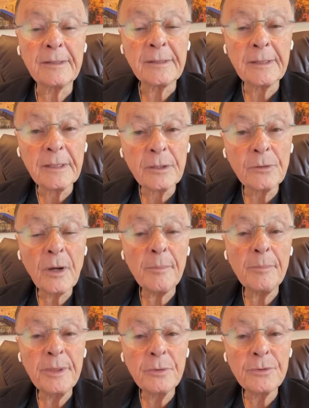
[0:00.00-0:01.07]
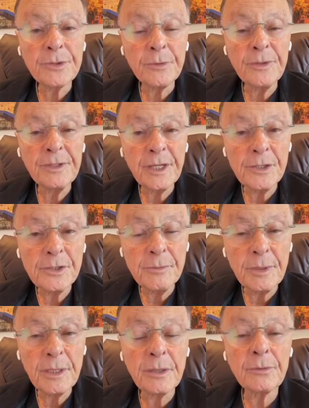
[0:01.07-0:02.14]
It's trying to open your
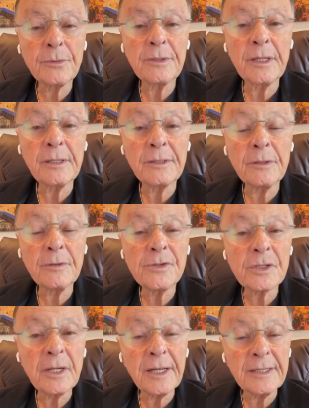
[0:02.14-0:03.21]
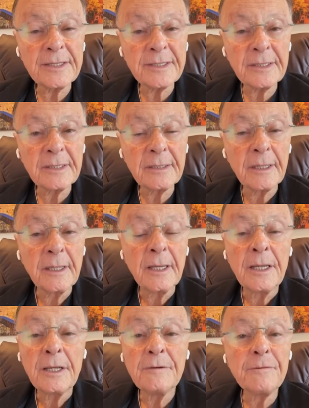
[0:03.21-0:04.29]
understanding, trying to
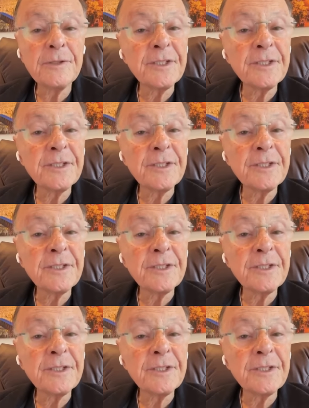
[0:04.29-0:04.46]
clarify